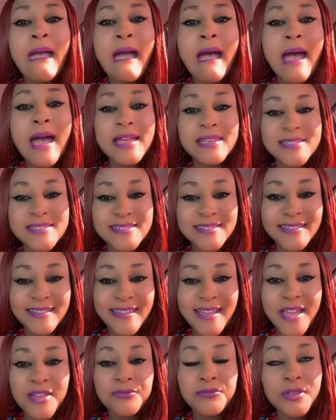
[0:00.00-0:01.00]
and
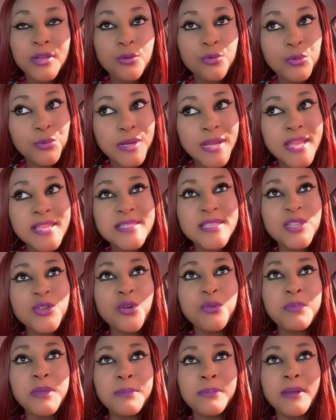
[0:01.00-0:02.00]
I feel good when I see
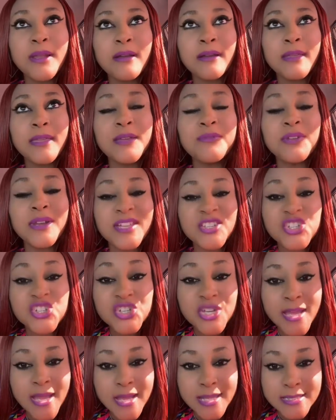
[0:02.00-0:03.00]
young people are given a
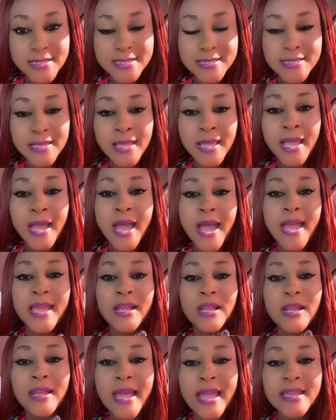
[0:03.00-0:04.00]
chance. I
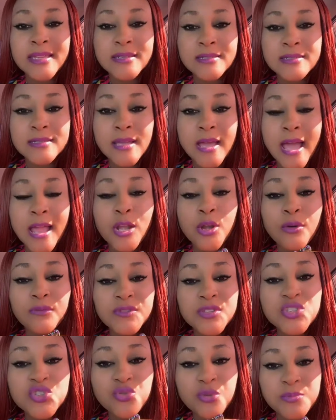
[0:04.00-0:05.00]
love
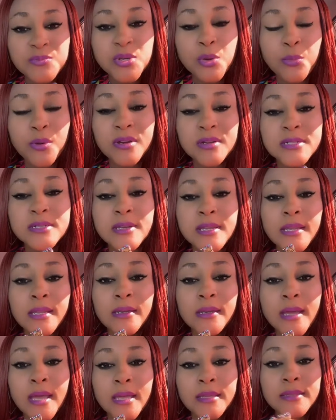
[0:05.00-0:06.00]
the scripture where
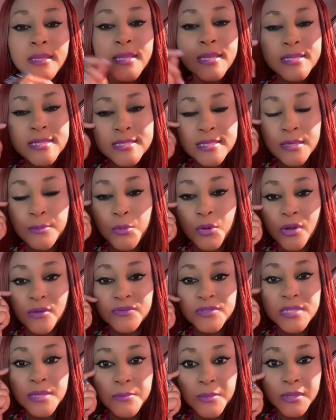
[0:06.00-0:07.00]
in, I think it is in the book
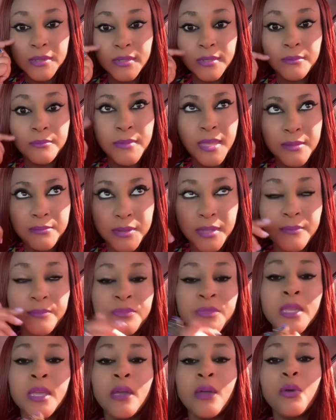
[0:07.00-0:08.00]
of Timothy, maybe,
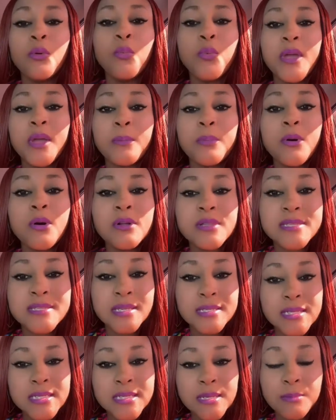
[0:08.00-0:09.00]
where Paul
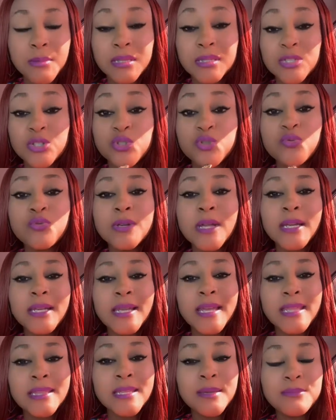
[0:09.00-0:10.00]
said to Timothy, do
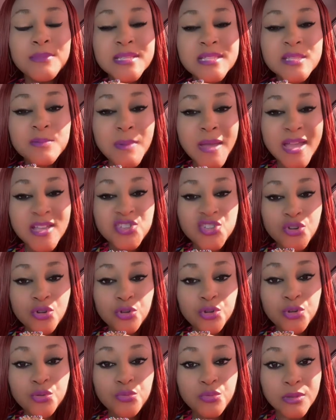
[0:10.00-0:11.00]
not let them despise your
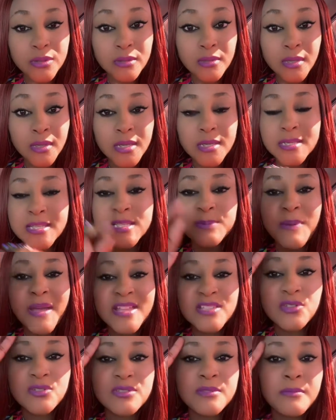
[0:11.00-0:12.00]
youth.
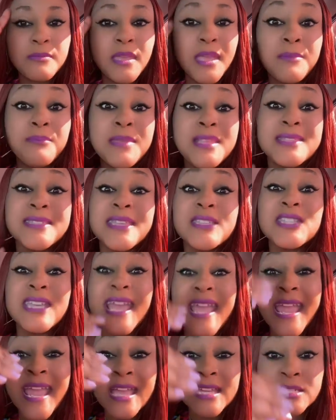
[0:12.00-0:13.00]
Despise doesn't, it means to
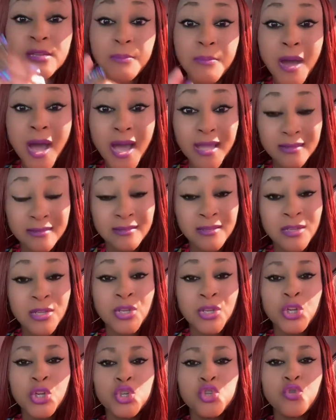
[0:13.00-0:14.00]
hate upon,
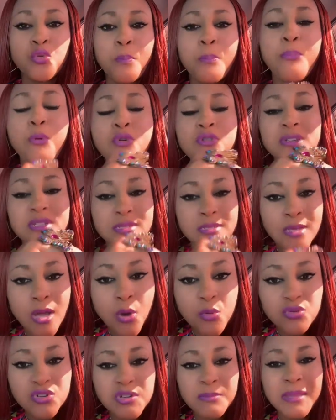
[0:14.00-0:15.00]
to put
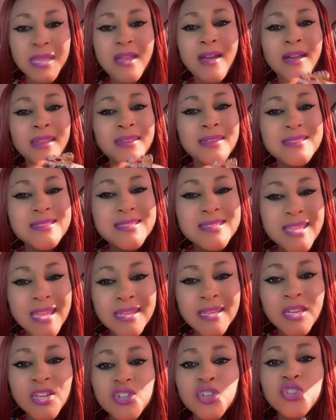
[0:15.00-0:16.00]
down, to be
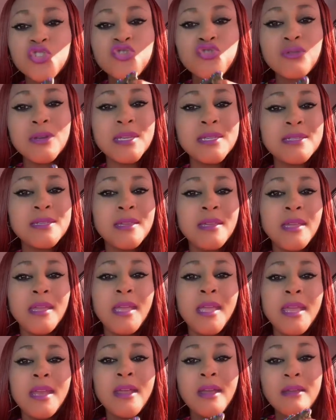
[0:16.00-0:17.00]
condescending, to treat
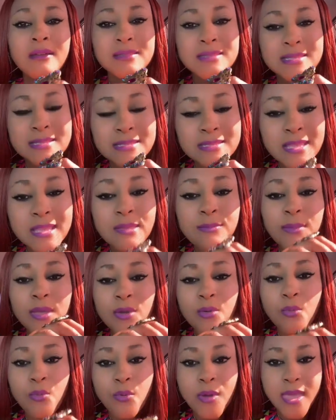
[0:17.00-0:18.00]
in an
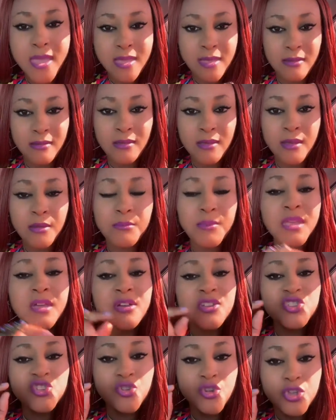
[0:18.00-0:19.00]
unseeming way
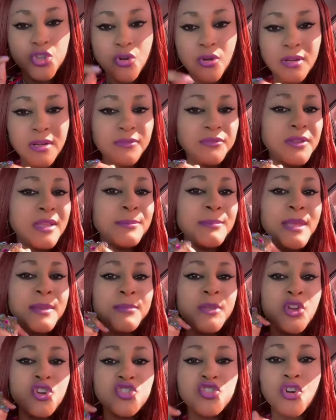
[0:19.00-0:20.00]
because you're young. They feel
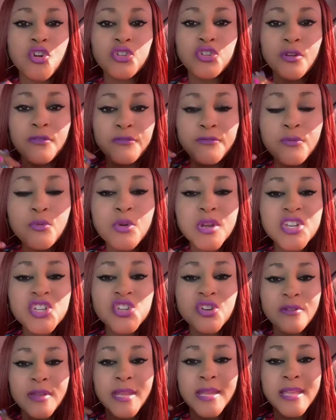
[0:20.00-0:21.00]
maybe you're young, you're
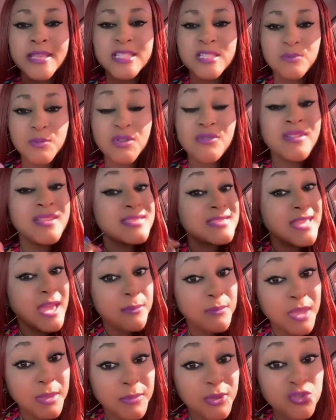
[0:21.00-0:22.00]
foolish, you're inexperienced.
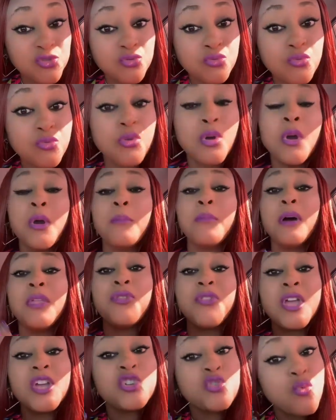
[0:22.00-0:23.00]
That may be true,
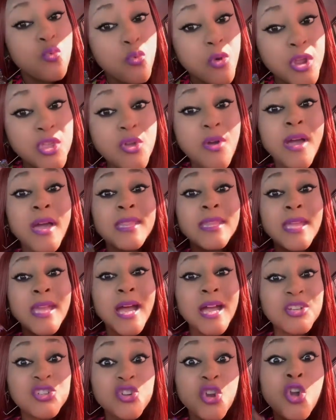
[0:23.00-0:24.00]
but they too were young and they
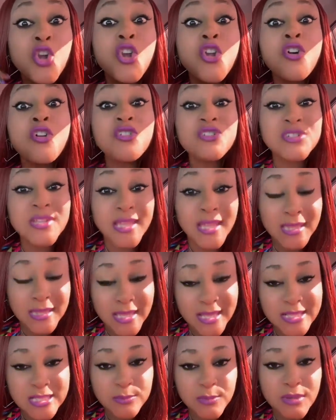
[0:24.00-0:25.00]
had to learn to get
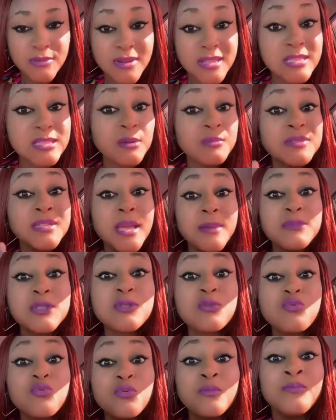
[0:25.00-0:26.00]
the experience, sometimes
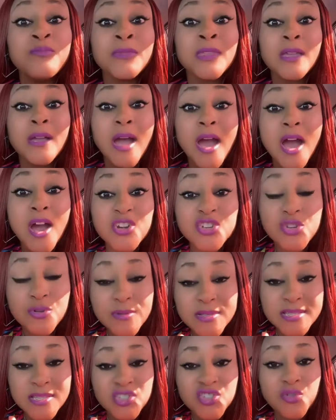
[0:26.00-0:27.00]
through
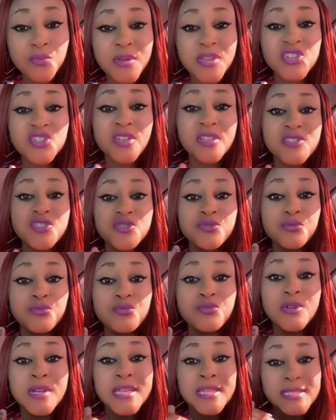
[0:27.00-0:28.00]
arduous situations,
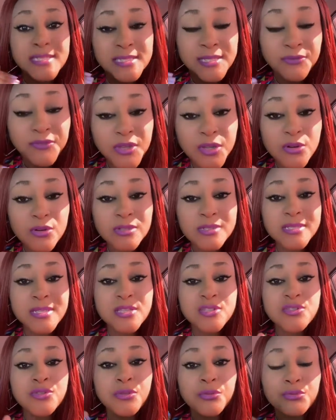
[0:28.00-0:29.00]
through
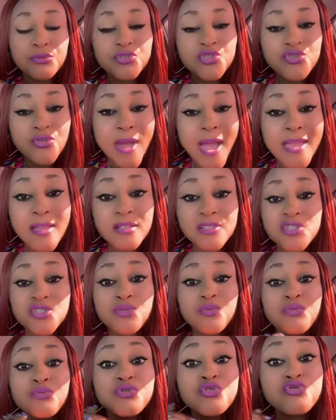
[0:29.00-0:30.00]
difficulties, through trials,
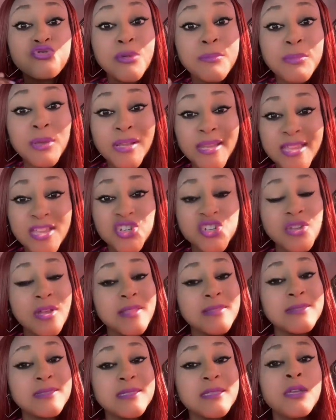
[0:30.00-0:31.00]
through
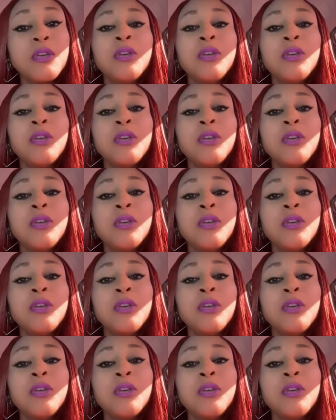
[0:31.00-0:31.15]
tribulations.